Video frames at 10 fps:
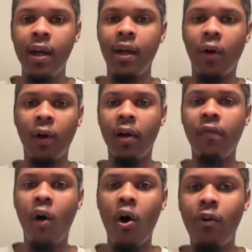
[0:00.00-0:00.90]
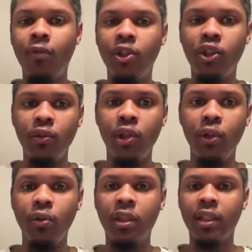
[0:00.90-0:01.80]
or evolve what you
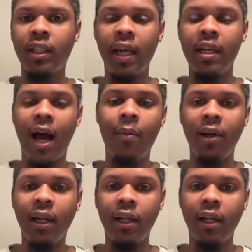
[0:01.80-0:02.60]
do to stay dominant